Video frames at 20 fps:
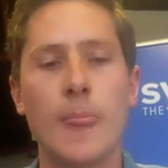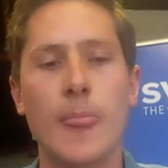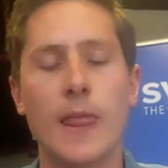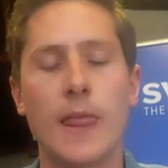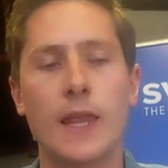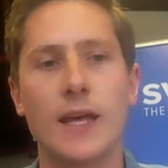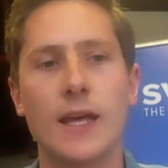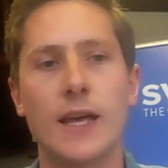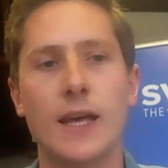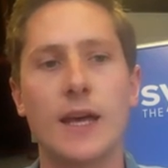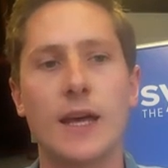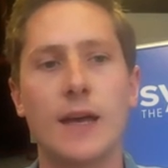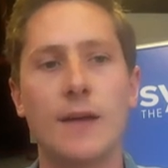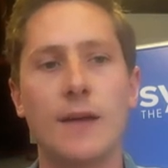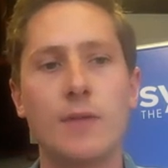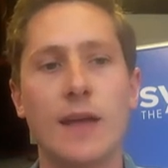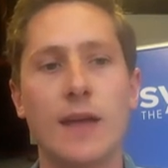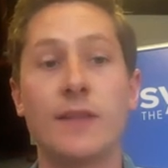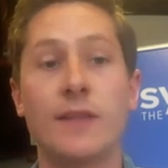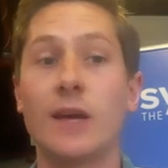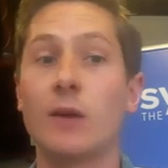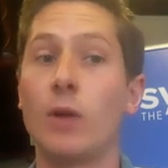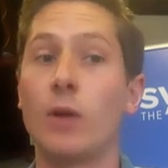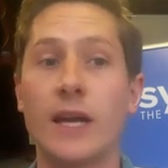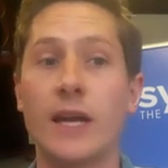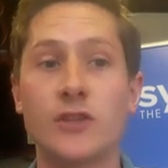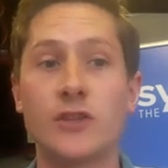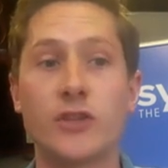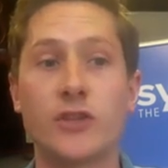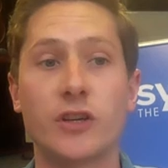and they will
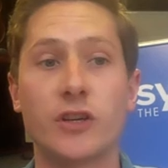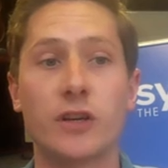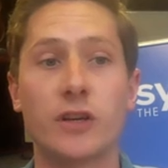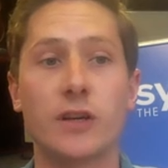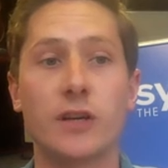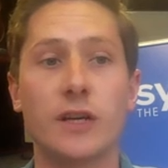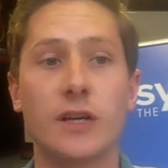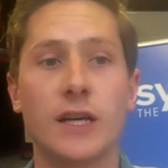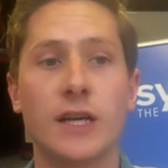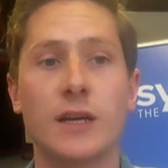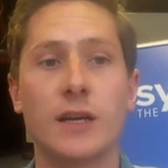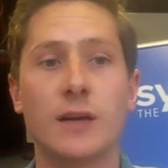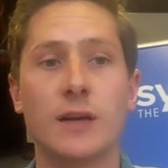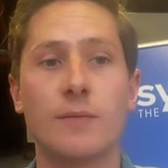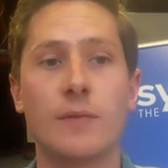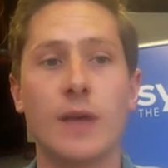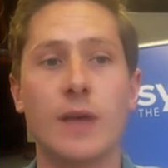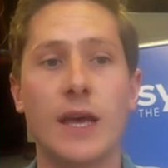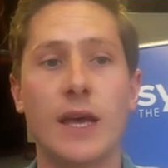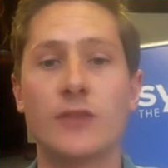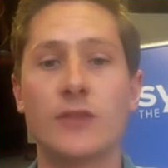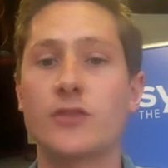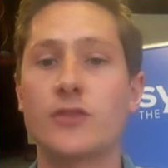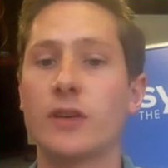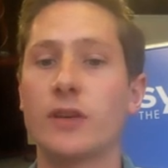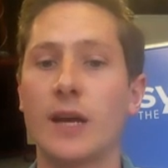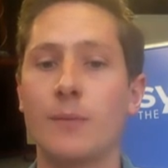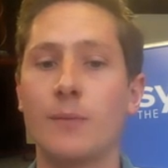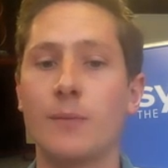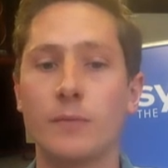answer
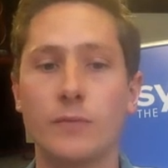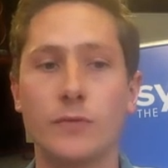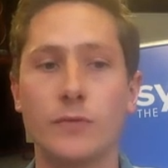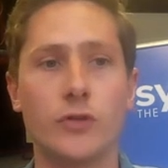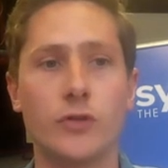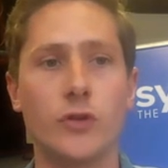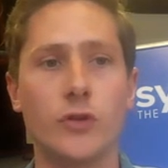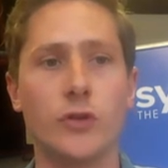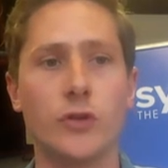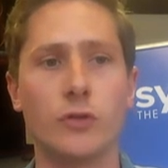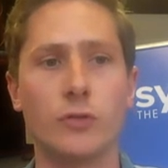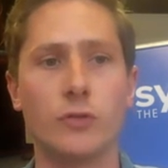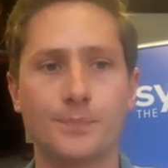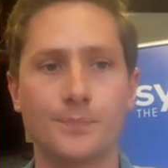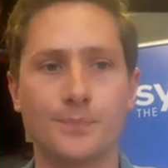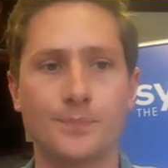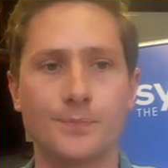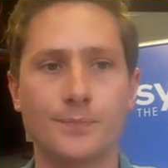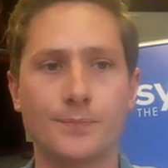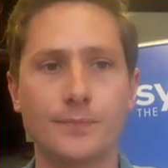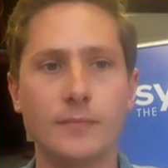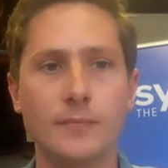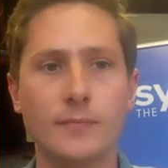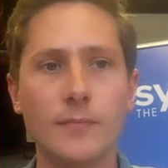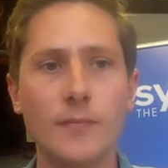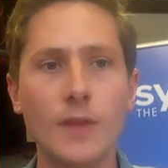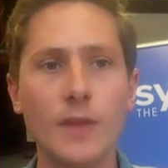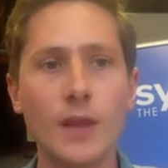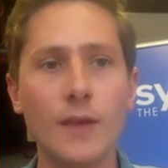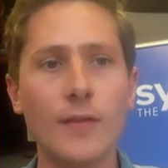them to you.
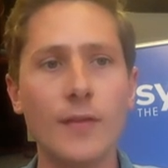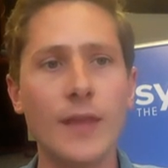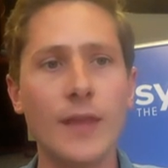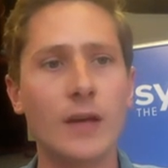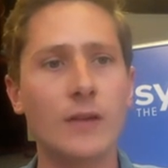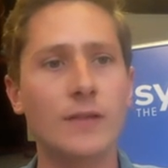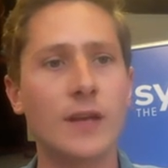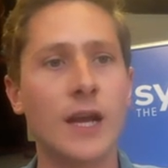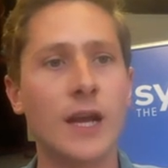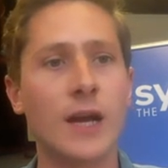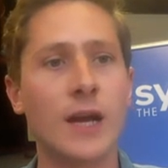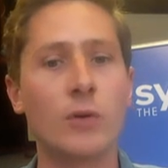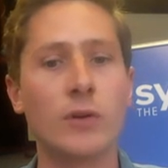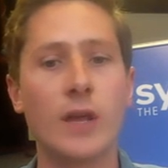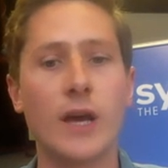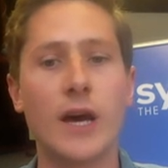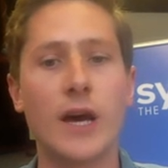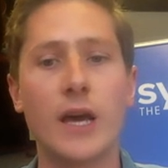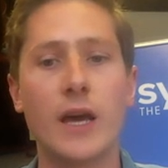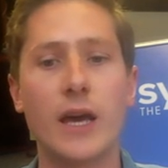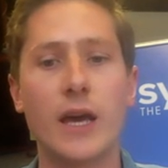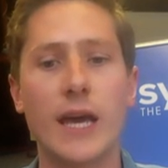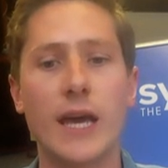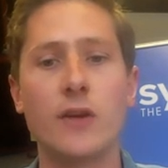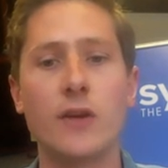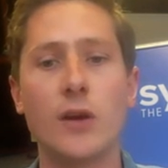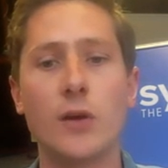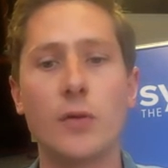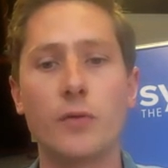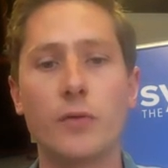Now, then I will now
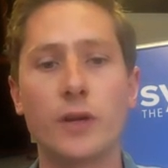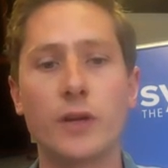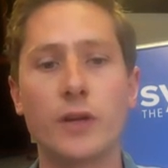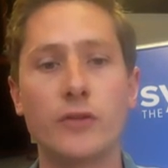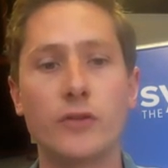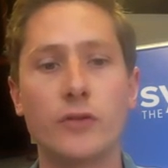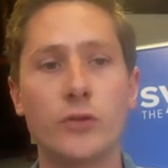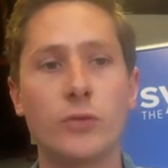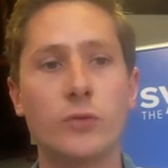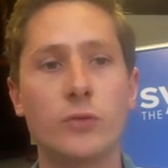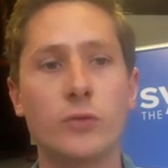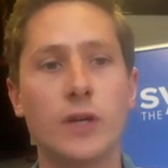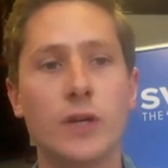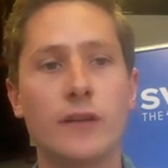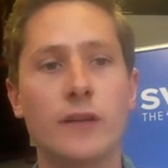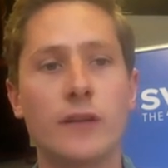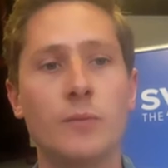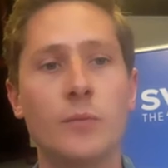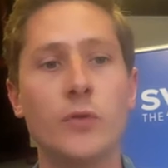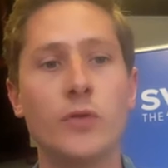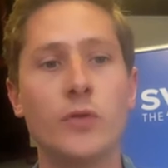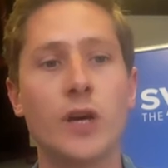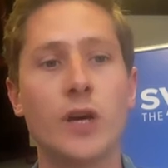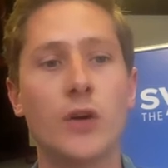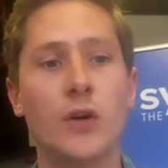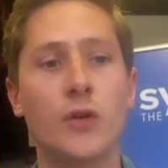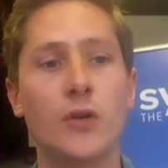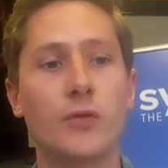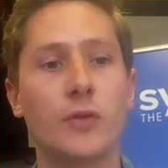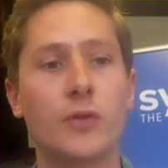hand over to the
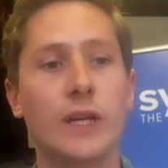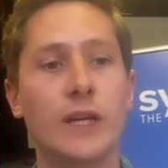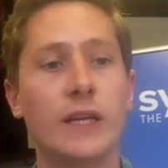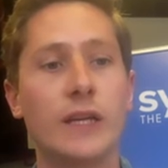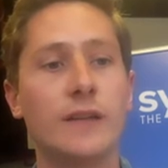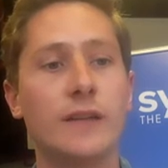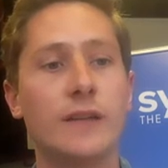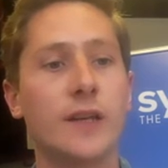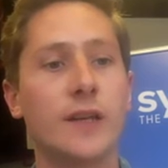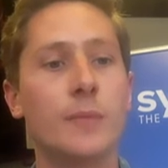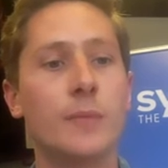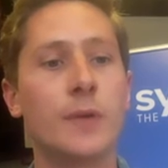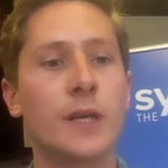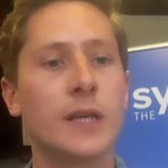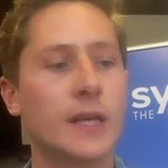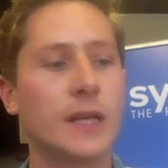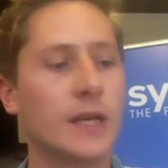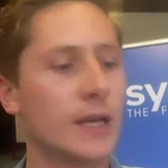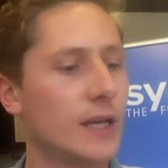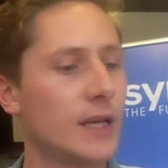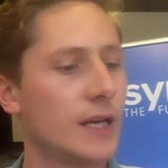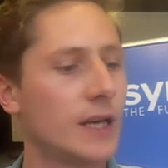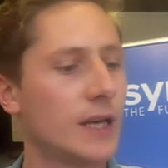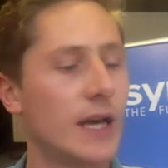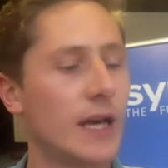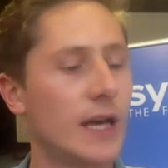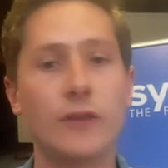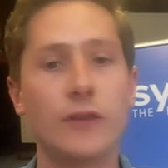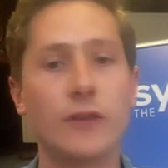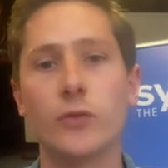Mundo 3D team,
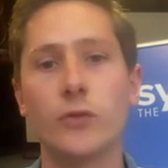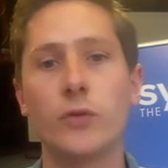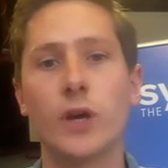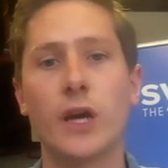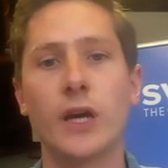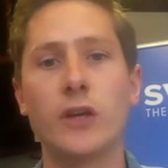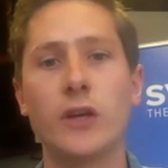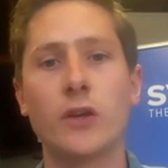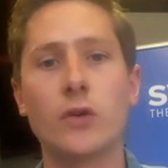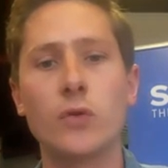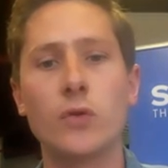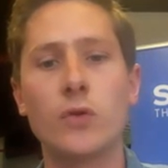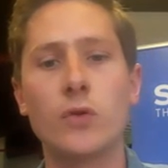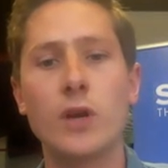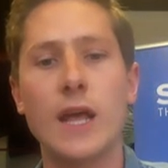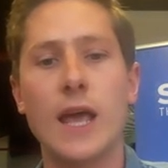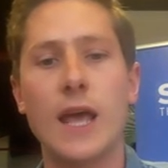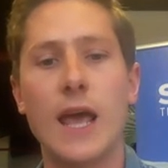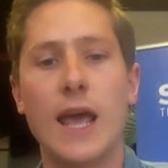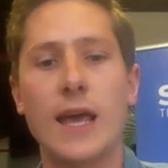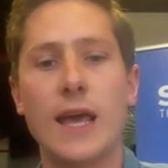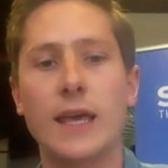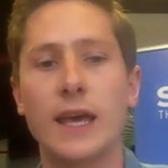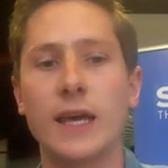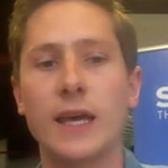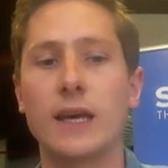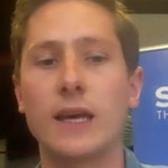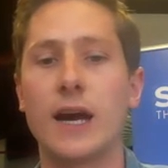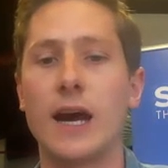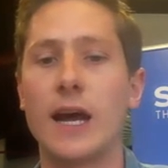to Jeroen, Henk,
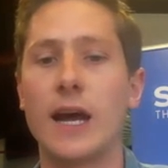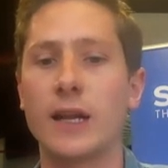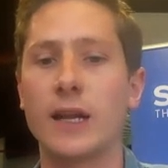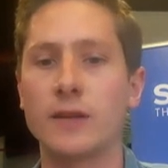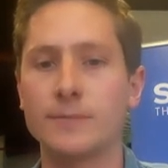and Karen.